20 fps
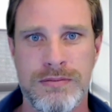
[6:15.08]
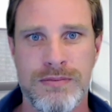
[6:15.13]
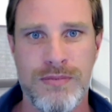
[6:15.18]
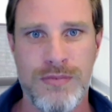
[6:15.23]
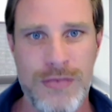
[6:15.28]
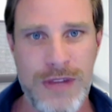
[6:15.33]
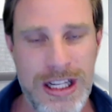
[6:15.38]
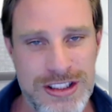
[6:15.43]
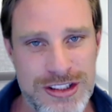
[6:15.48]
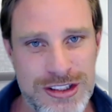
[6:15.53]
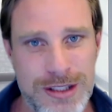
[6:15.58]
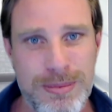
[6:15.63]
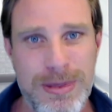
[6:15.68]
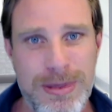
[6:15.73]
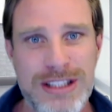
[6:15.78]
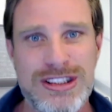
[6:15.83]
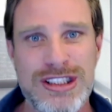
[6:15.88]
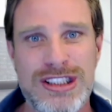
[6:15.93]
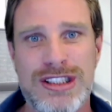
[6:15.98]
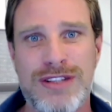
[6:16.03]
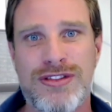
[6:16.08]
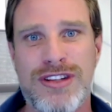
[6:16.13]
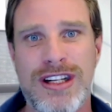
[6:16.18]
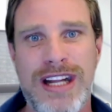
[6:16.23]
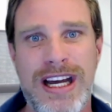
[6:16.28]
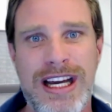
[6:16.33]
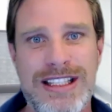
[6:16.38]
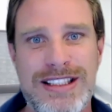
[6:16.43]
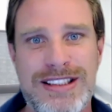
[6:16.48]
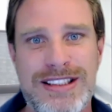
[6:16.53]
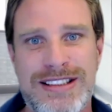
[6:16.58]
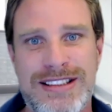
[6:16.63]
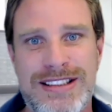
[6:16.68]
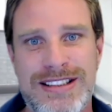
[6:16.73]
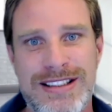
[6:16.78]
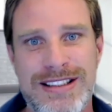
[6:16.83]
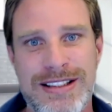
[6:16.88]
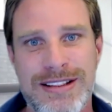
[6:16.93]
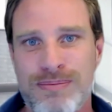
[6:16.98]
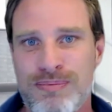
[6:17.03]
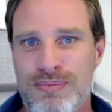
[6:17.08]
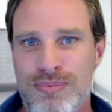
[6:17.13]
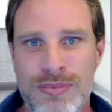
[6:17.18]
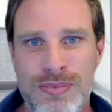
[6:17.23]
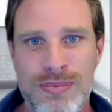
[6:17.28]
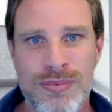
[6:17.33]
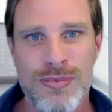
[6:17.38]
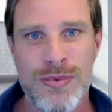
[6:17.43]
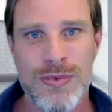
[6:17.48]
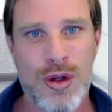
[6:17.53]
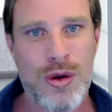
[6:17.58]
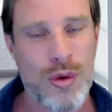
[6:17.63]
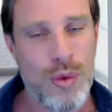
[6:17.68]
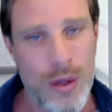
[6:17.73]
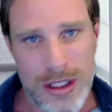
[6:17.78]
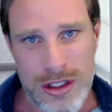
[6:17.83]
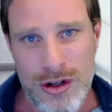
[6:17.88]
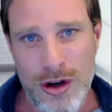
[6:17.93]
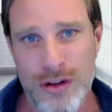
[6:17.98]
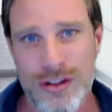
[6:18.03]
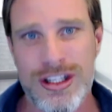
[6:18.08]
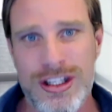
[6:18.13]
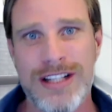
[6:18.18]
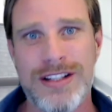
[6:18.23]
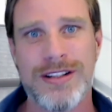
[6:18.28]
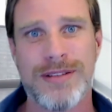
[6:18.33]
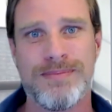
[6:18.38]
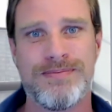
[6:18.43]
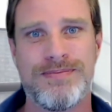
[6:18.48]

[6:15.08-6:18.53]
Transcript: That's the message of today's quick content.